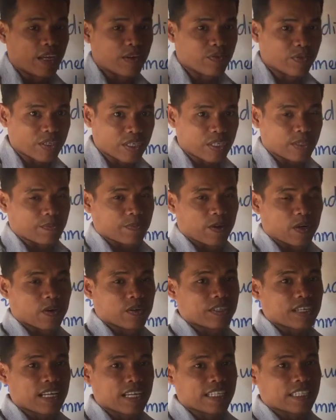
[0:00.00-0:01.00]
adverb
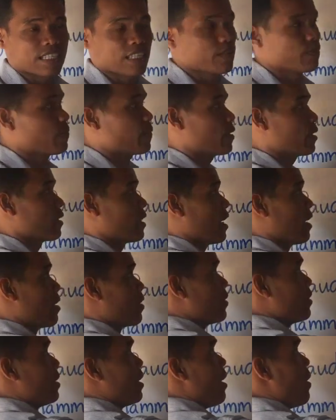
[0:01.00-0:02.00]
or relative
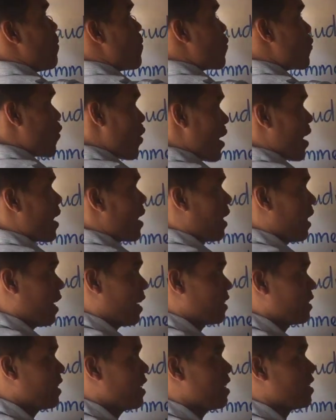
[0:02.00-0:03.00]
pronoun where
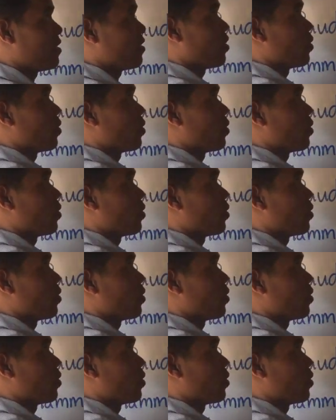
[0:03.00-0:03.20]
like this.